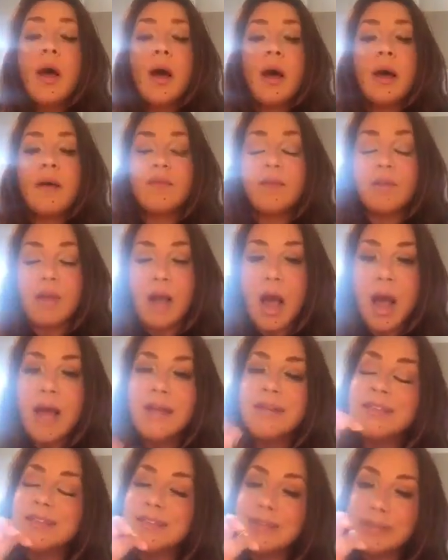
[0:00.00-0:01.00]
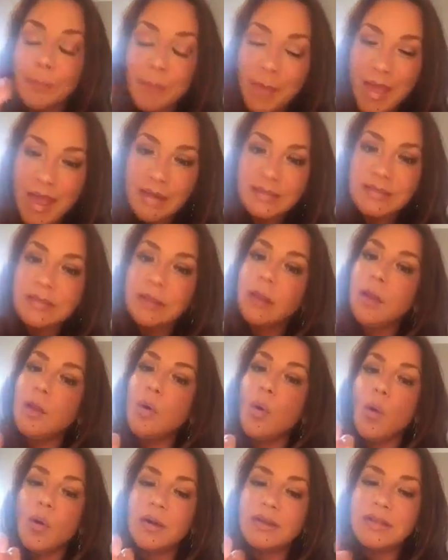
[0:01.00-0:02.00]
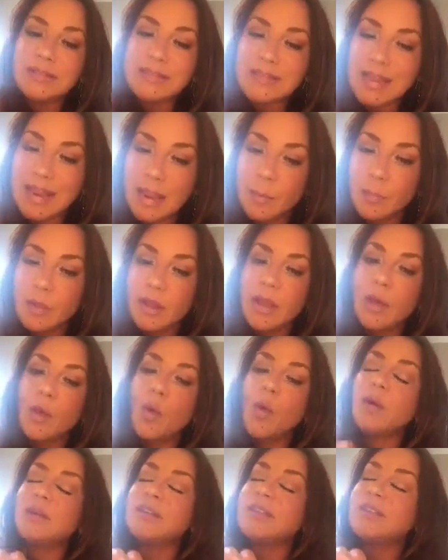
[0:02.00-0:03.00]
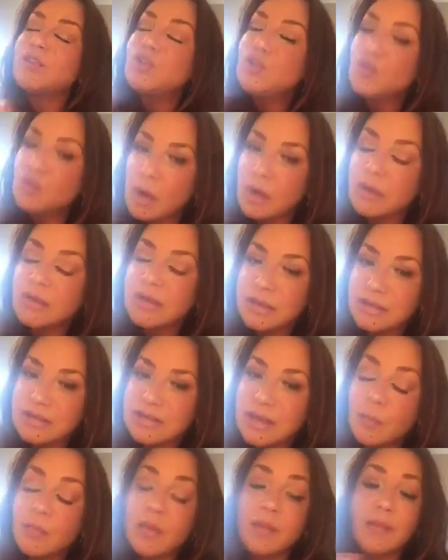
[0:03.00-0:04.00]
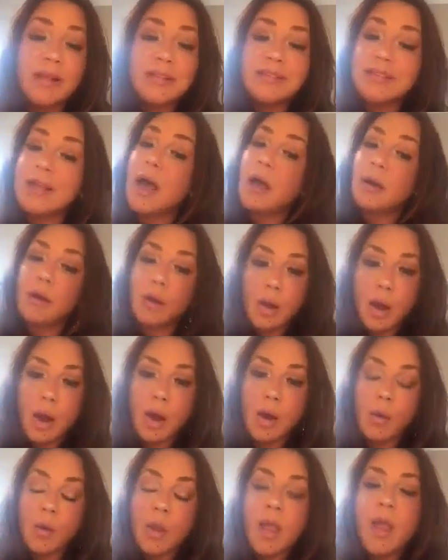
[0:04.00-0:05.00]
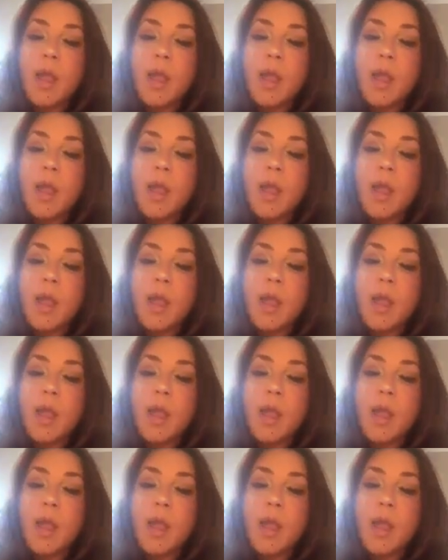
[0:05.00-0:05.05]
of God dismantling or disabling or destructing something that's got to go.